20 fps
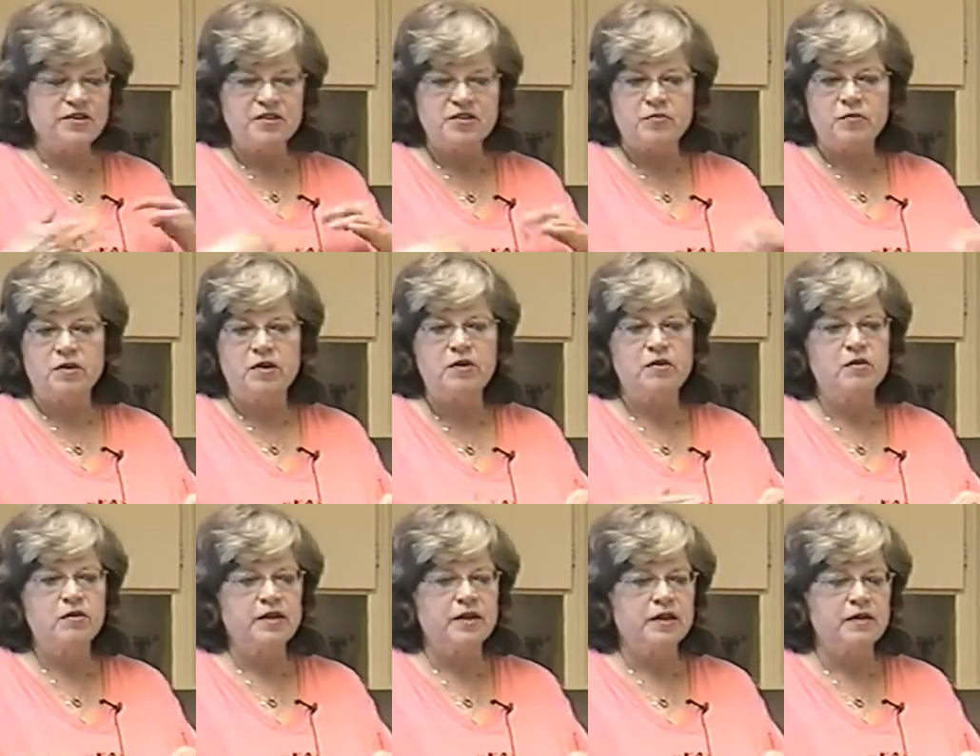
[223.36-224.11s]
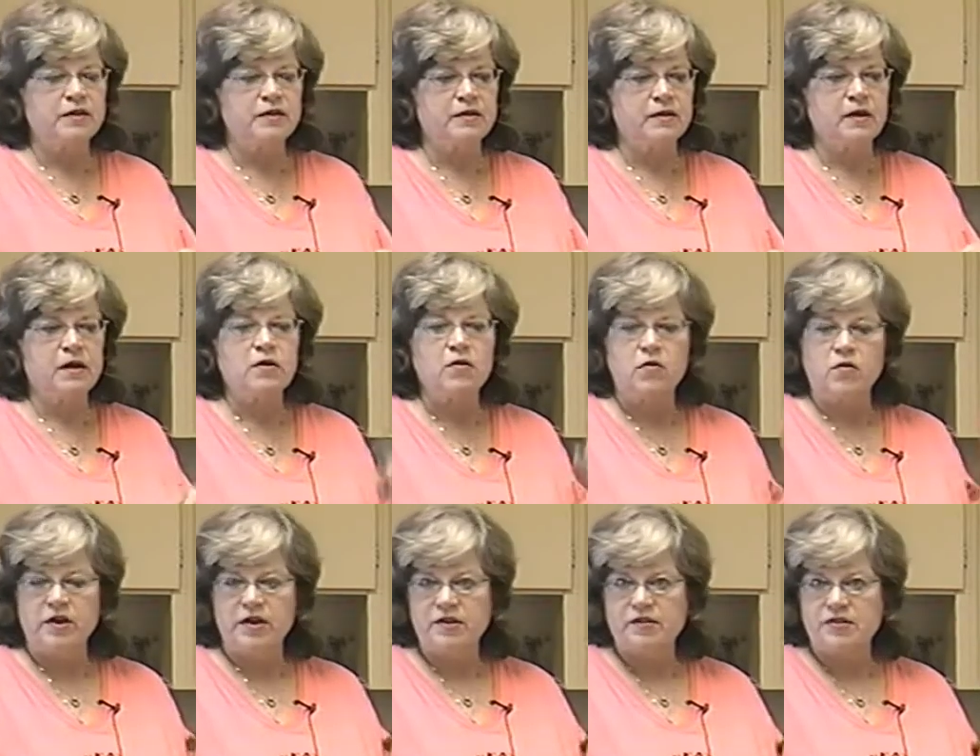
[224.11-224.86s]
just want to cook it
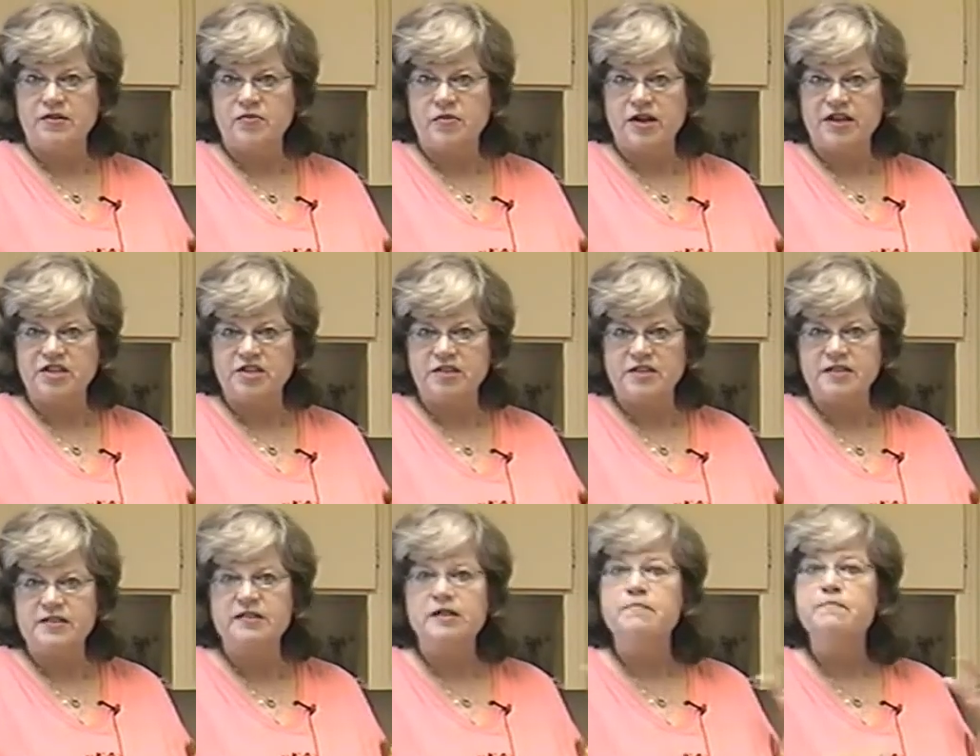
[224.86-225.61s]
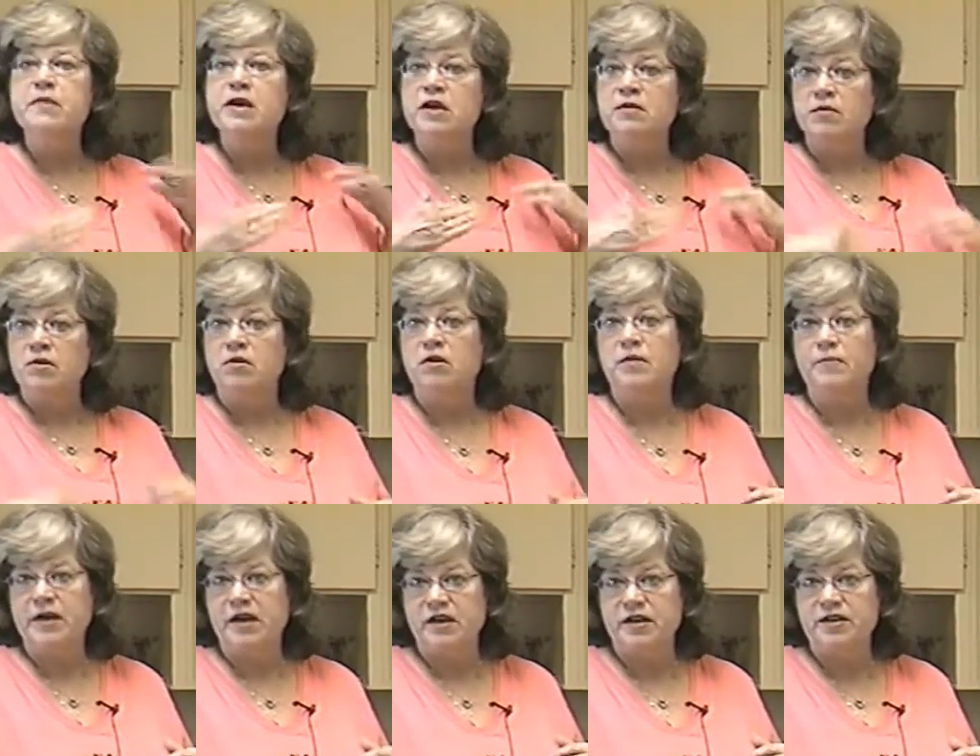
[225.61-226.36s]
according to the directions, the minimal
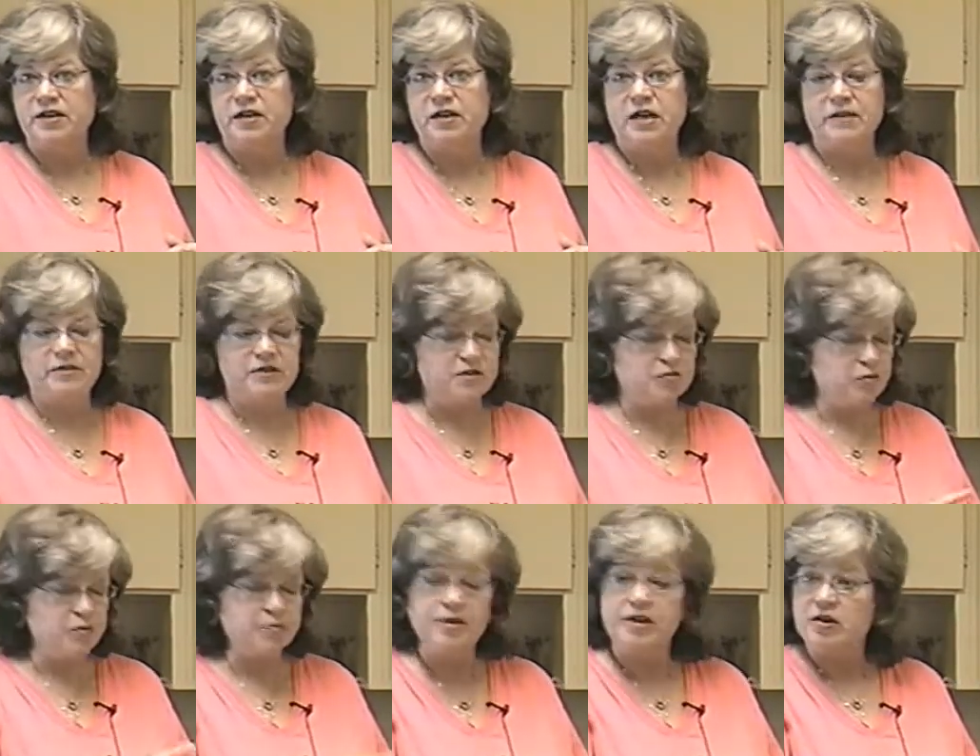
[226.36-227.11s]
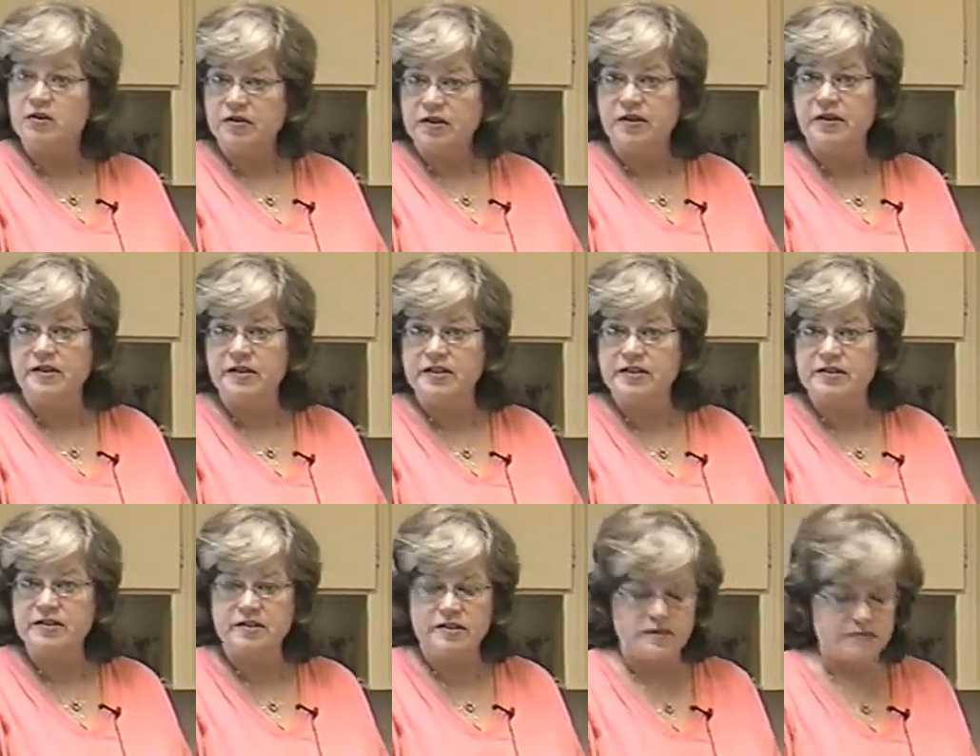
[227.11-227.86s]
amount of time, because we'll be cooking
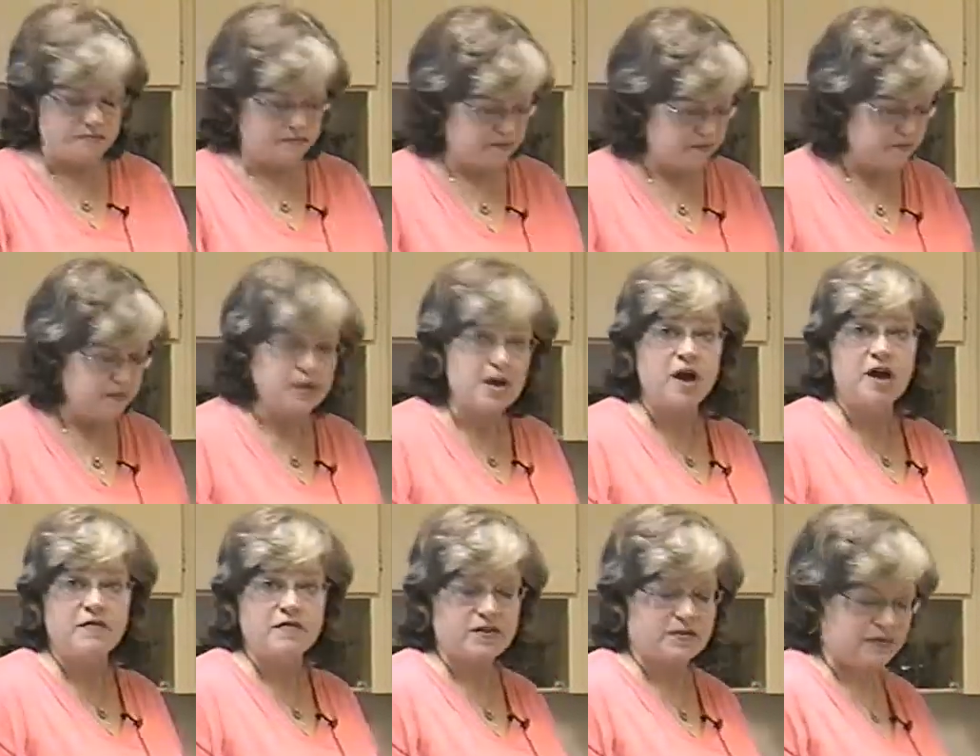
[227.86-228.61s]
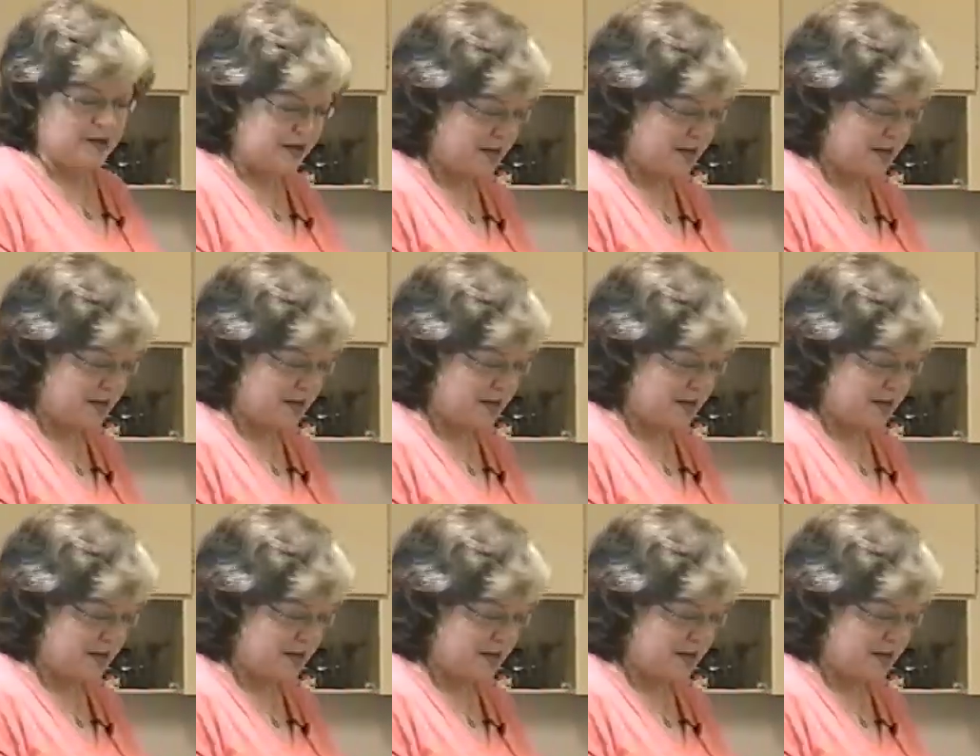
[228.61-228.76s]
this in the oven.